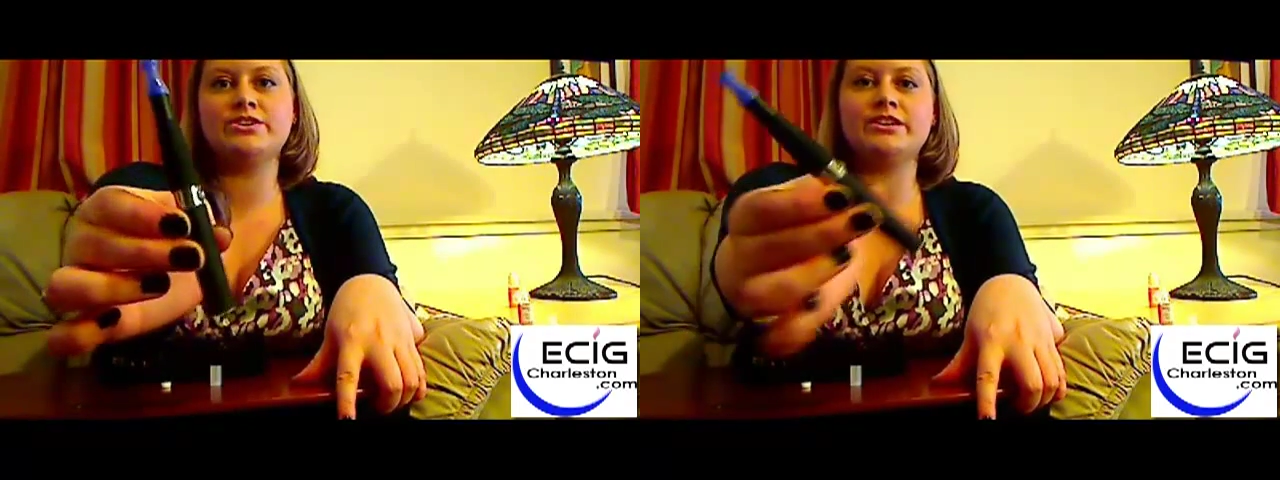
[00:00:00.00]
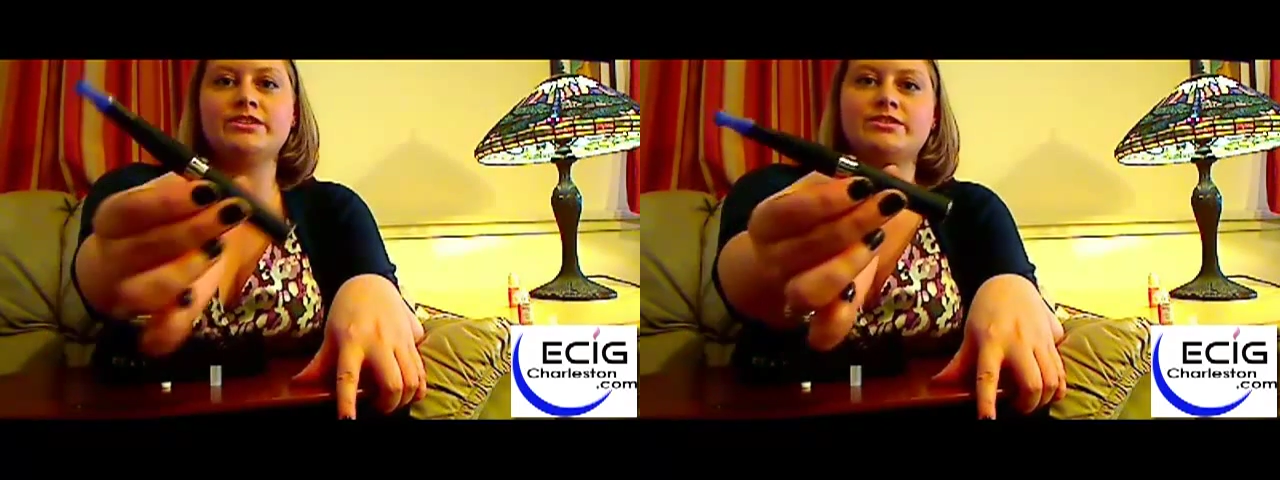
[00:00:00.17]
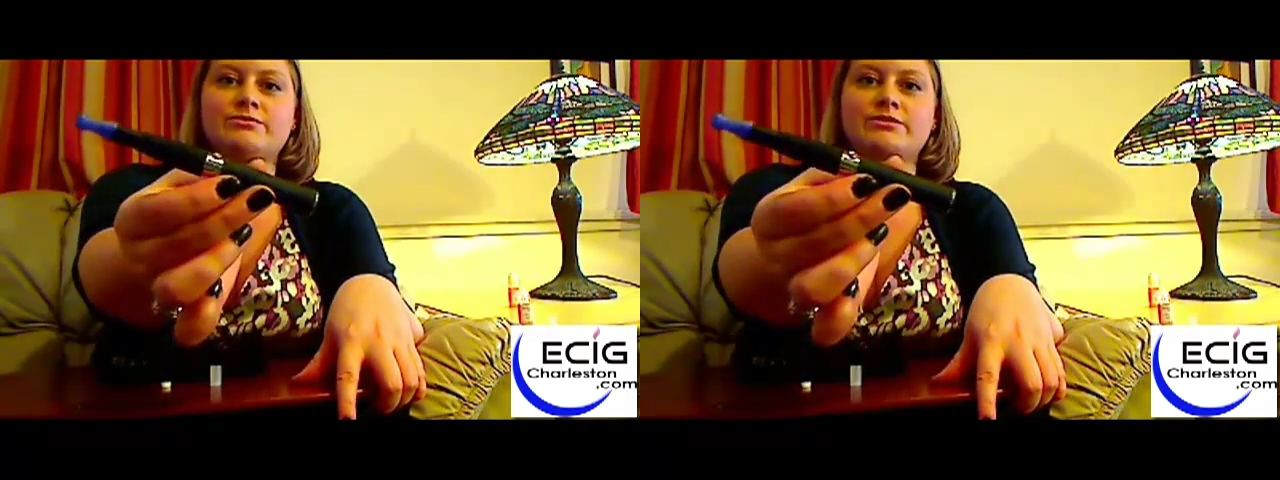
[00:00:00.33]
It
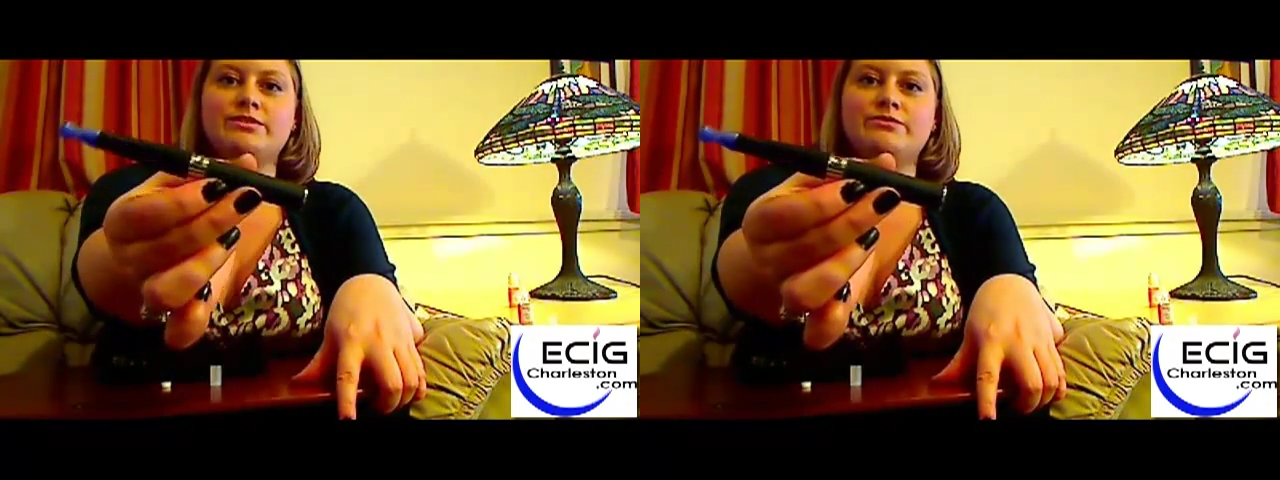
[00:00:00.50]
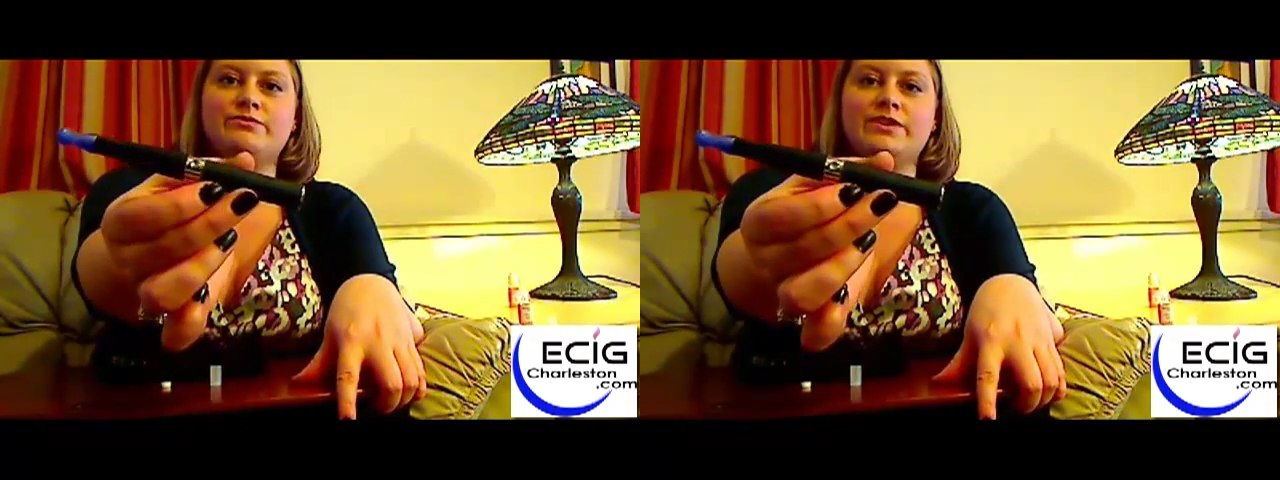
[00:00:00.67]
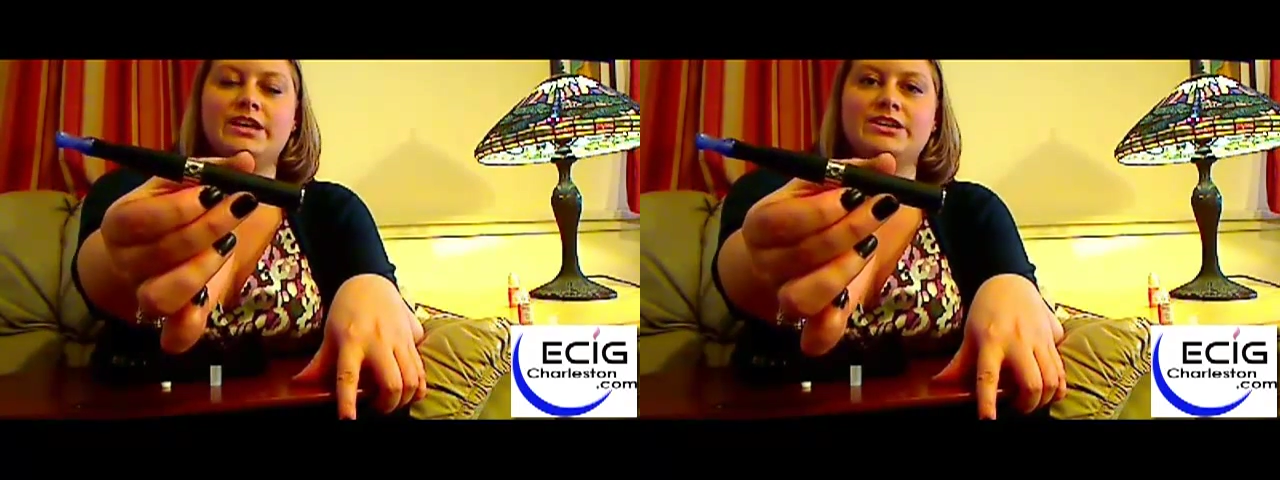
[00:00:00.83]
looks really
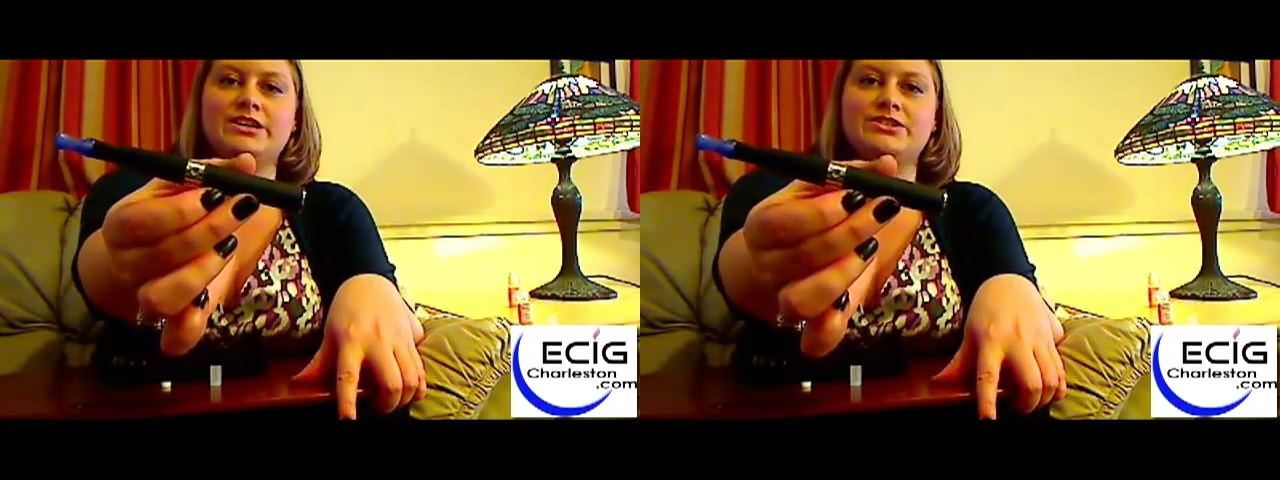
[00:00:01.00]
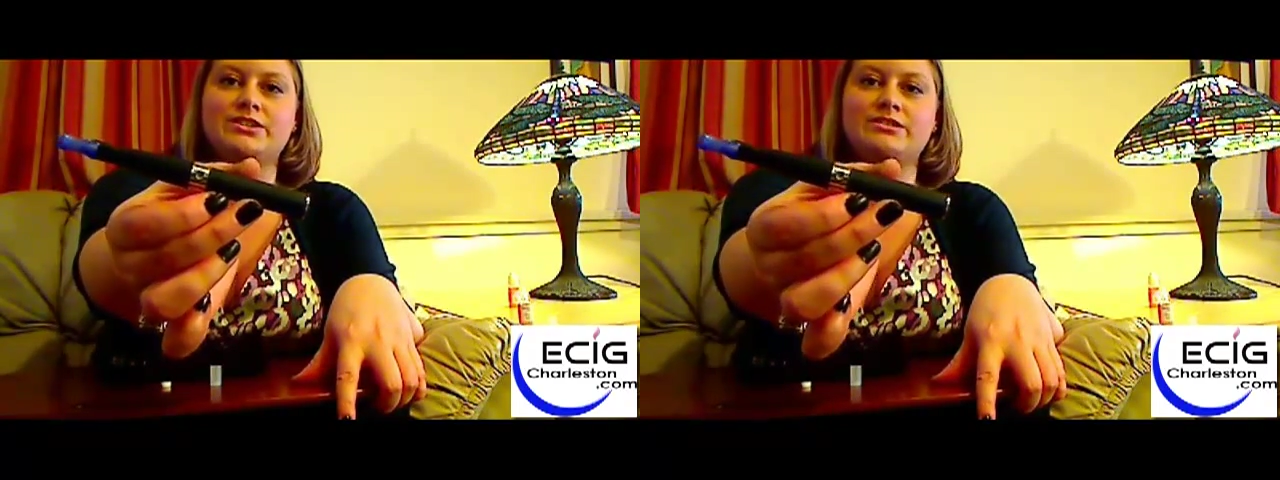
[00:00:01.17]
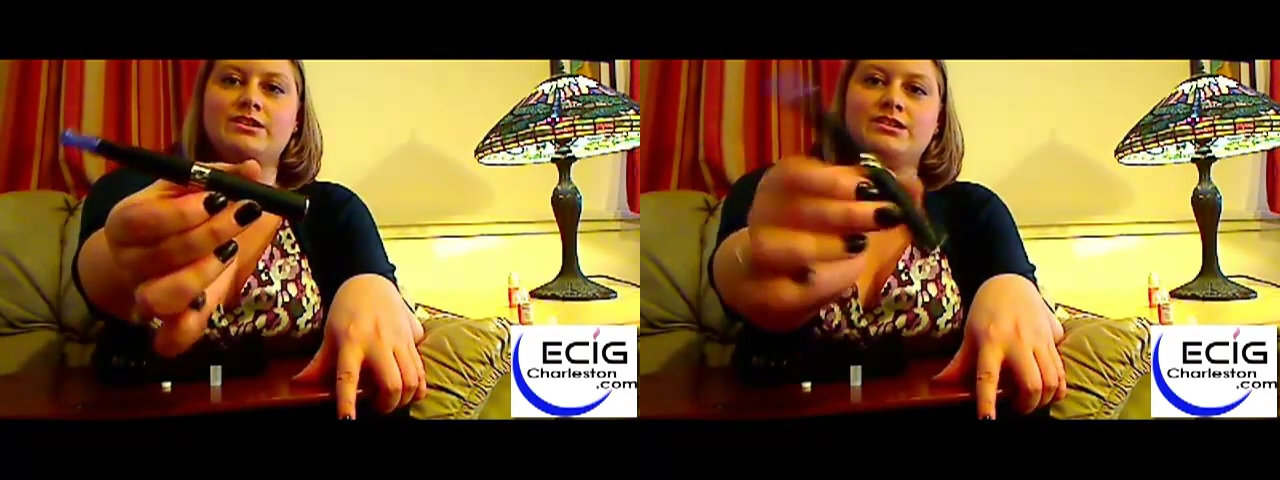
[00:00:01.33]
finished.
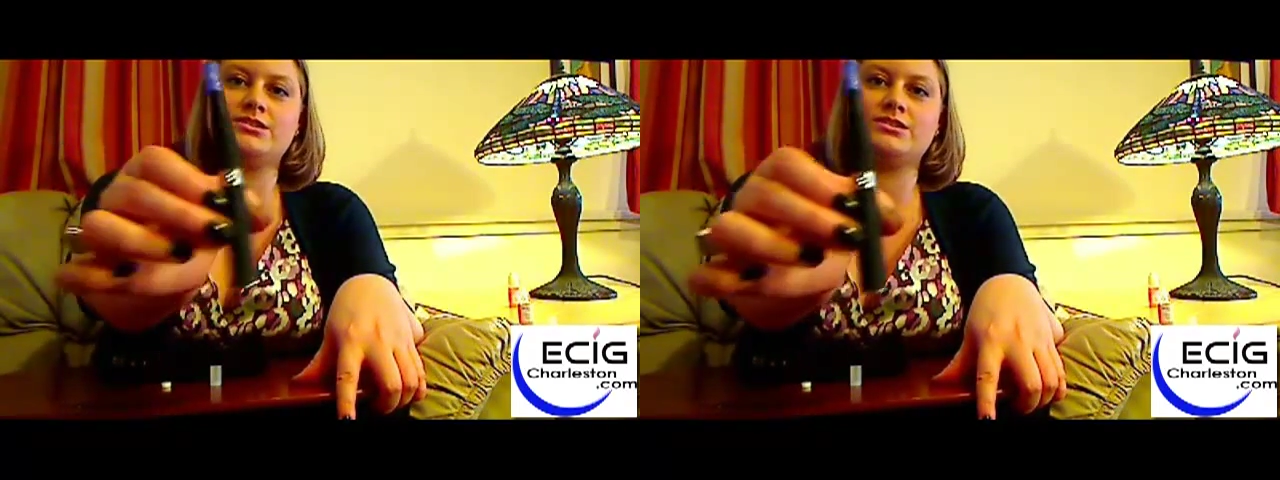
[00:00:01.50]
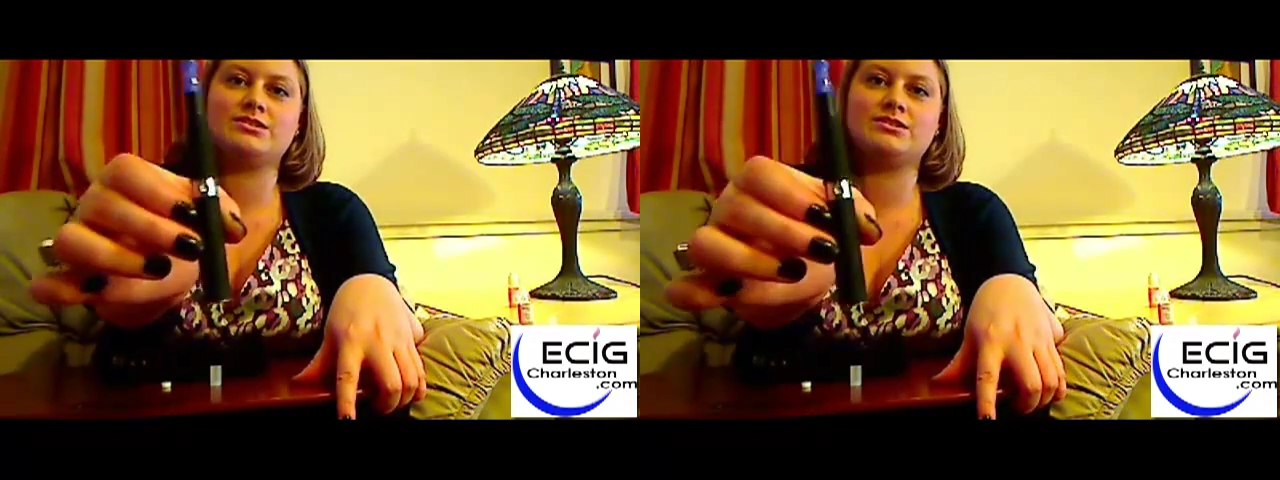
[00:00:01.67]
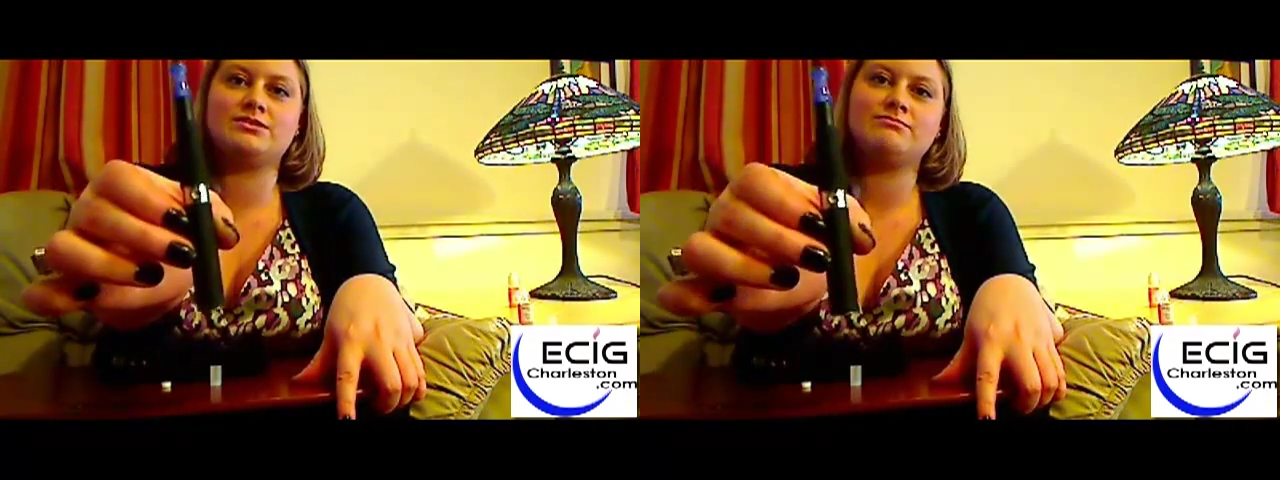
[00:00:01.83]
It
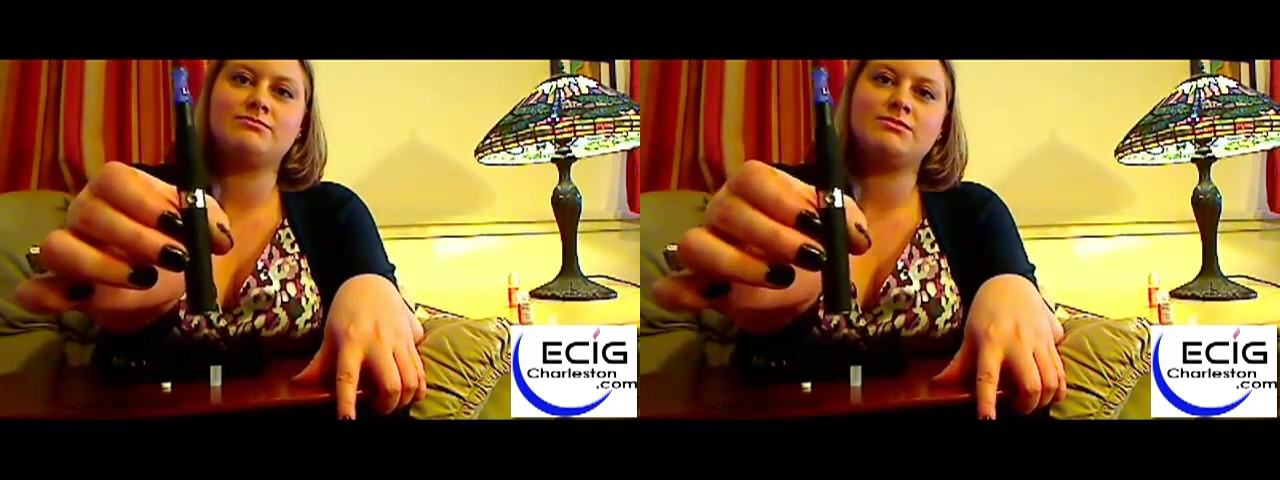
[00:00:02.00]
just